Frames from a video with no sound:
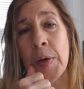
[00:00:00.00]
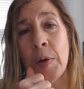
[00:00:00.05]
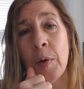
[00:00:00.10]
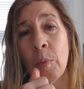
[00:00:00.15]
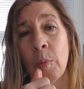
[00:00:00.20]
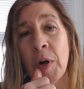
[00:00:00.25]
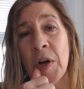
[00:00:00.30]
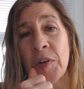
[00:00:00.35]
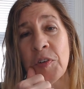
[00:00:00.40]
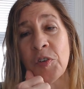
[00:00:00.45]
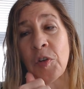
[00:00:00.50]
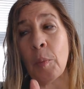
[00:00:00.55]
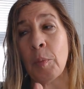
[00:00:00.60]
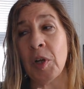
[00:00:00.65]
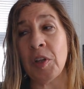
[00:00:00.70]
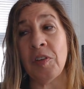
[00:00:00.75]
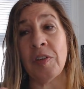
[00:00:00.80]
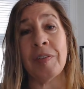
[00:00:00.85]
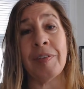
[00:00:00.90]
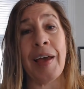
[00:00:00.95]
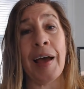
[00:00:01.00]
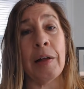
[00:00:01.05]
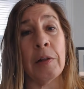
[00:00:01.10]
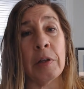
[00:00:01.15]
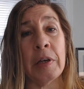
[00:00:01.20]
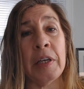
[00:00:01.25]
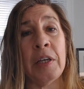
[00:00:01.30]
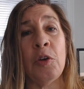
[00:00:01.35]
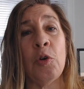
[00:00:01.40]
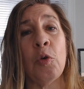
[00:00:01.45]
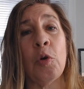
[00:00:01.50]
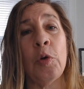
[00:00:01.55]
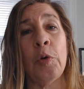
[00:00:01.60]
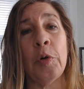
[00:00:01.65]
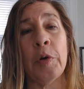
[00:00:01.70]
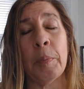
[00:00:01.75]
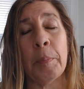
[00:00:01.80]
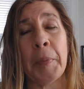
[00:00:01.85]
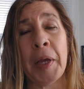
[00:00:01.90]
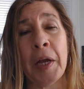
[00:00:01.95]
where someone's telling you who
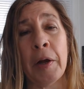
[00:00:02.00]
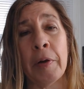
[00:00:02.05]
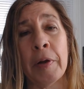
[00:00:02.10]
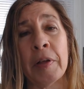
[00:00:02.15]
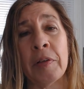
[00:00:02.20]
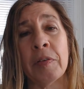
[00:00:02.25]
to marry,